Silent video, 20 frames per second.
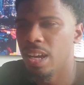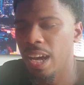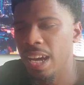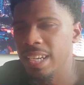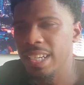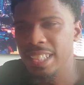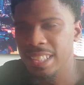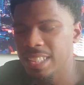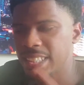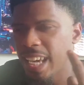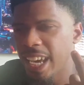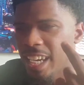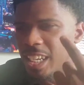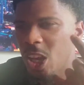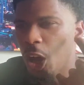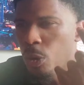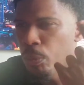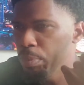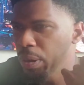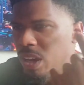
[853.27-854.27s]

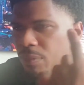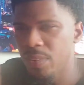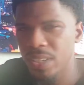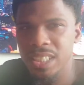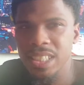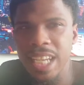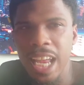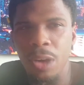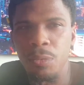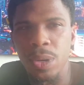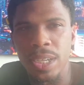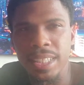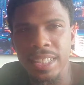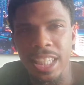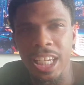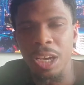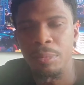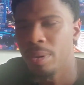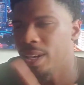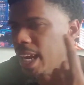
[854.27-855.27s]
Understand your beef is not with
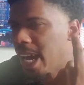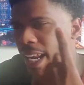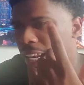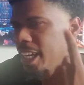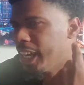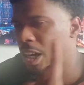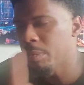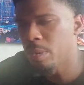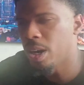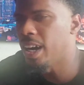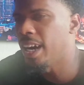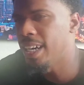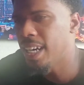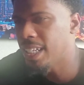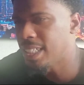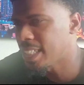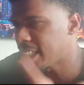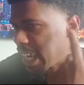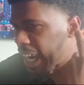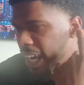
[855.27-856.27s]
them. A lot of them are
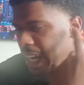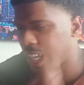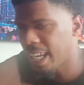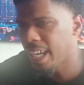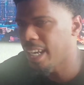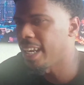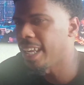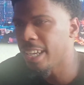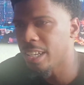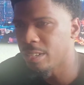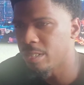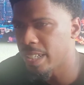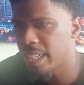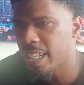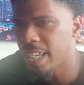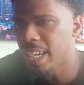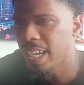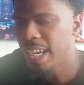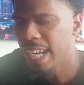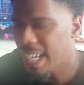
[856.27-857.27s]
uneducated and
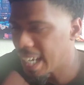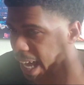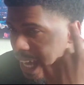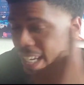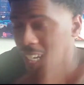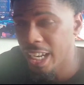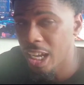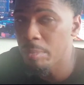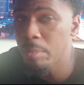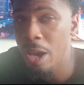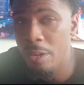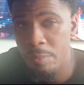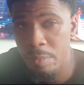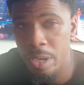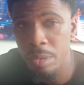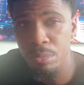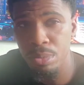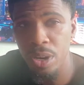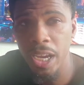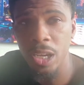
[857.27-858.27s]
ignorant. A lot of them have
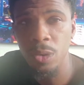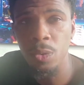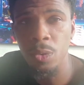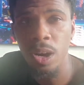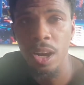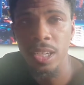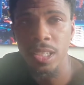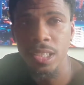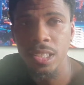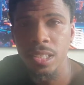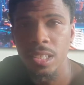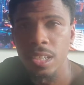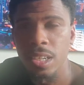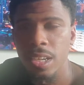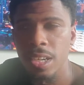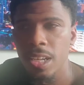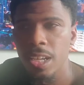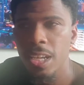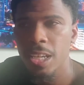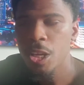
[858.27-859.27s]
been brainwashed.
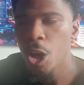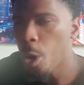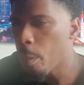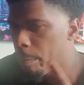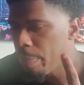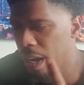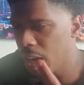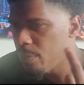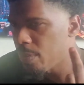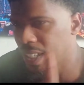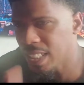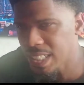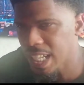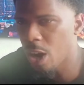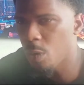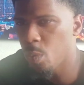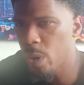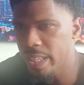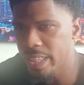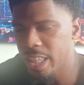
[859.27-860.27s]
Your beef is
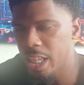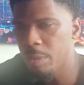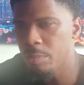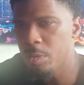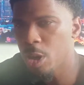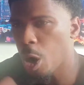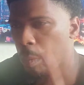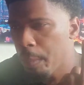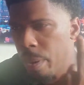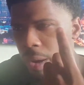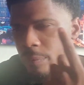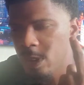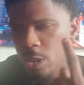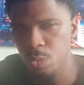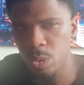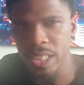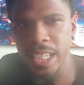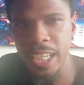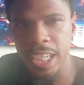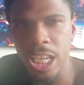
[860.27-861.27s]
not with them. Your beef
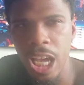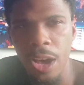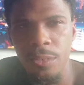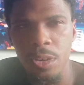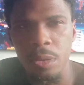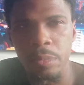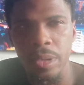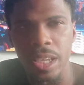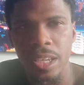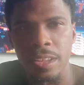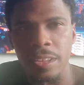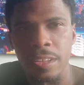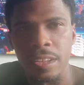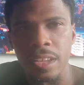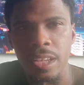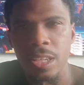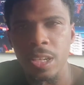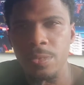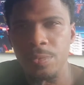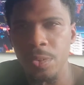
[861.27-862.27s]
is with the government.
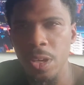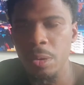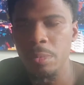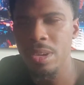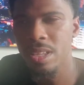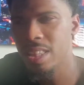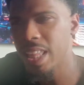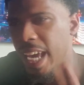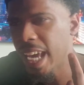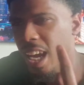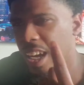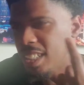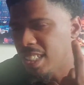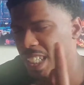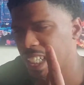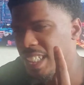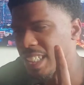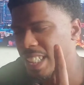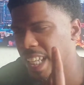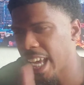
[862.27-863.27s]
You feel me? They are
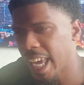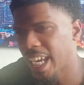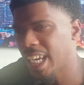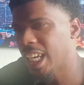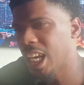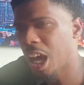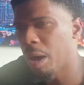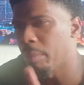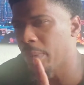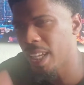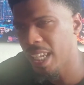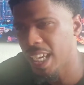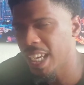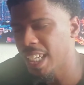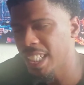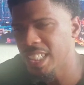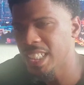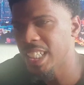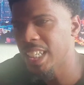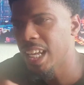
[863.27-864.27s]
just the economic
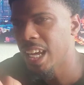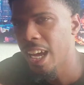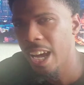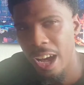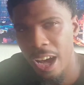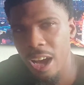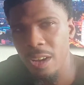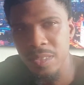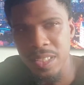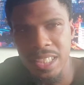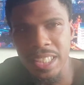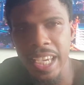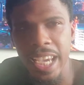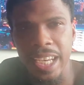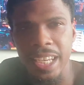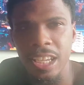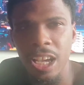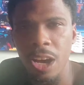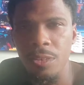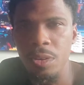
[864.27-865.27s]
engine of
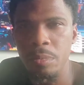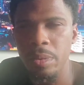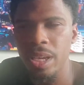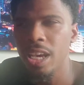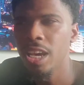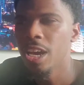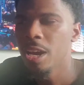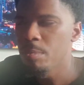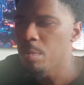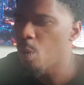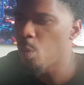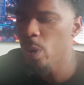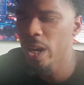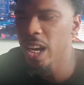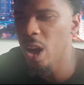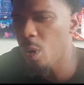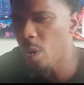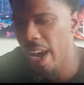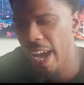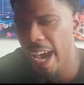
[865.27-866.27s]
said government. But
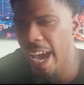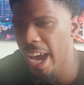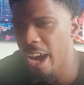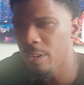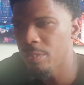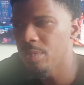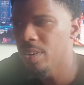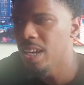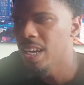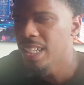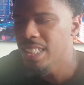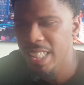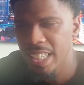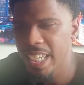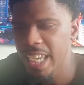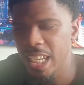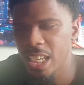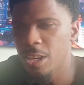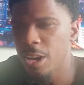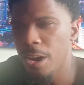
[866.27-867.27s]
we don't have to
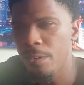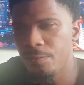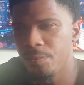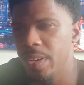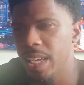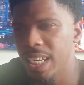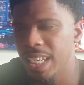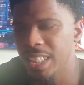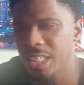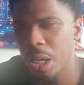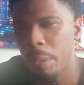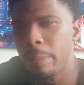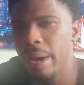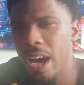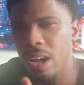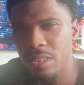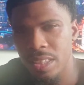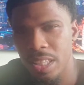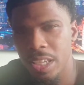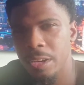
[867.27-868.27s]
get in our feelings
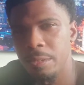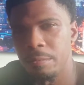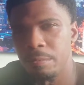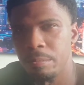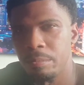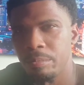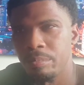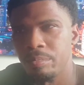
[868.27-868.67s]
about them.